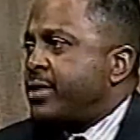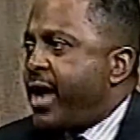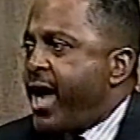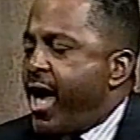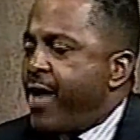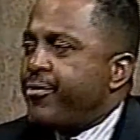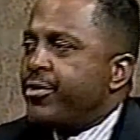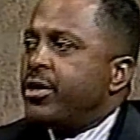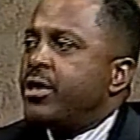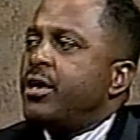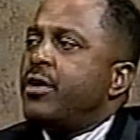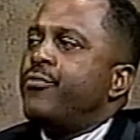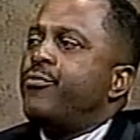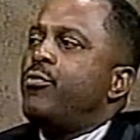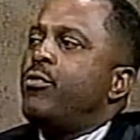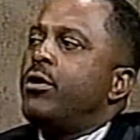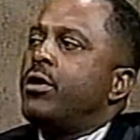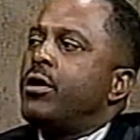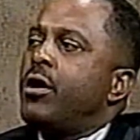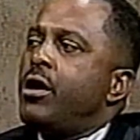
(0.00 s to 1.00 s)
to have a gift
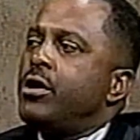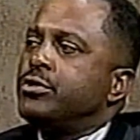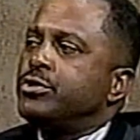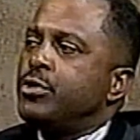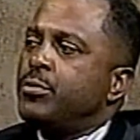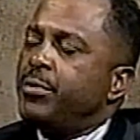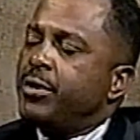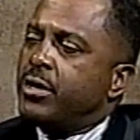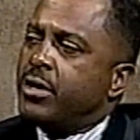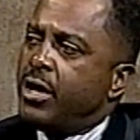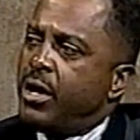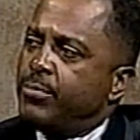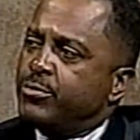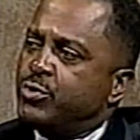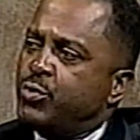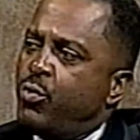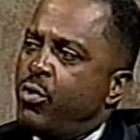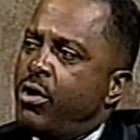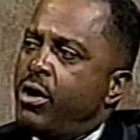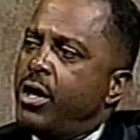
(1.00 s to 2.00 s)
where it also
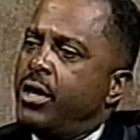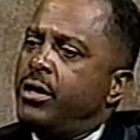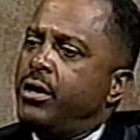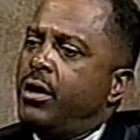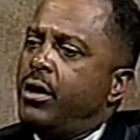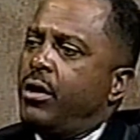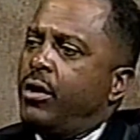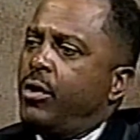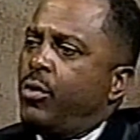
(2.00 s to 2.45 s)
becomes one